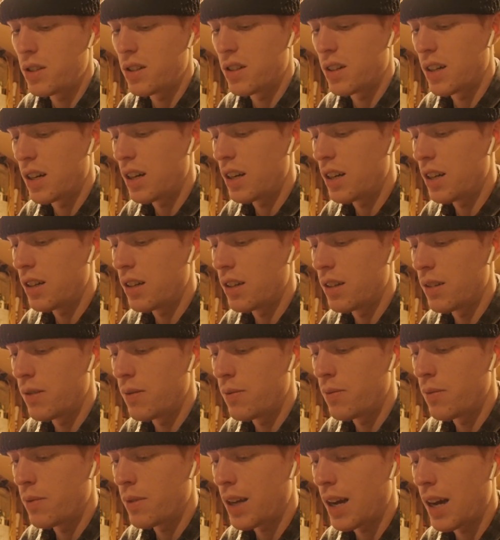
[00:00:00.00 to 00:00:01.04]
you're gonna
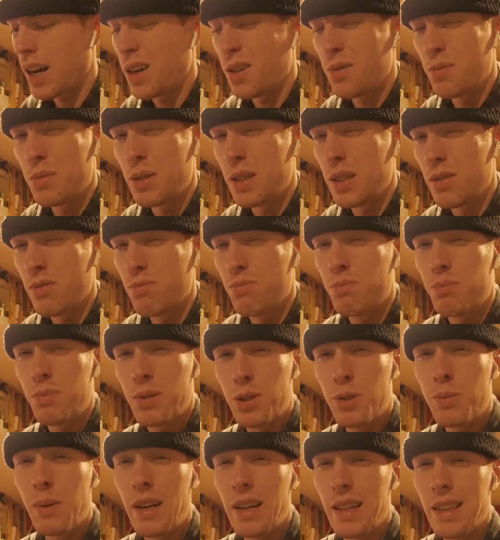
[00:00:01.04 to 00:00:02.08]
kind of be
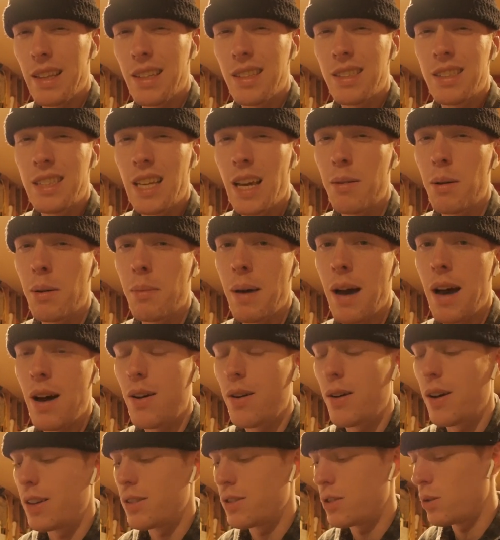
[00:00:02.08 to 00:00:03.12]
spending the same
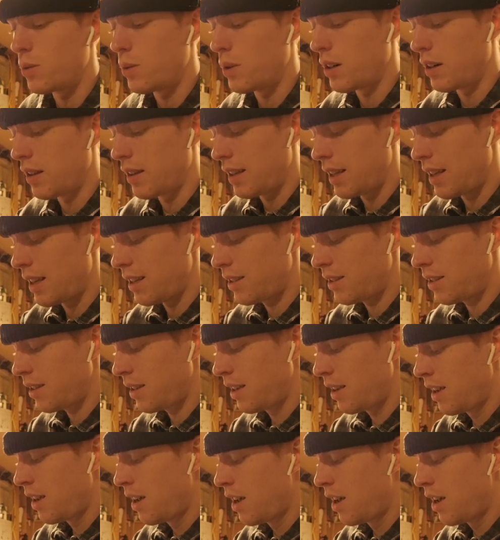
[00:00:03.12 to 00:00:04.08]
amount as you would on this.